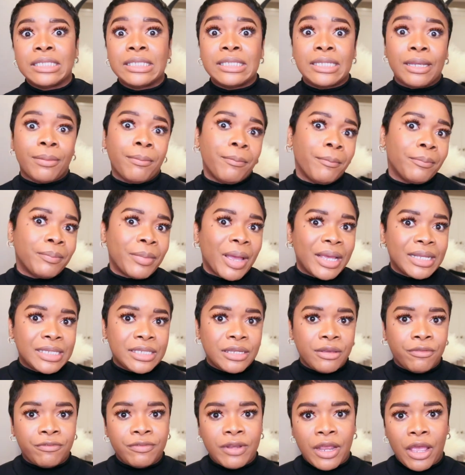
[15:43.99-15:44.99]
dim
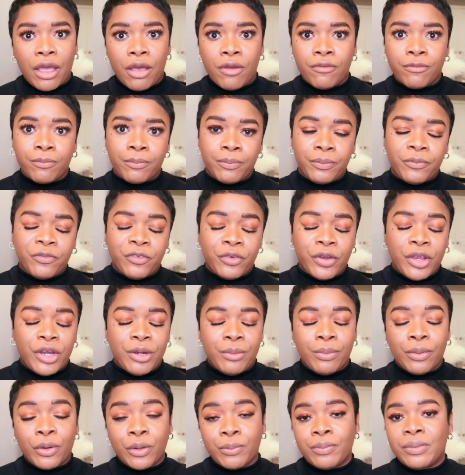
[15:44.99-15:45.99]
myself down for
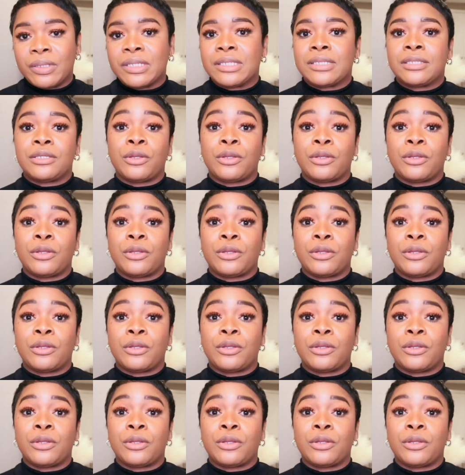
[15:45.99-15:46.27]
any purpose.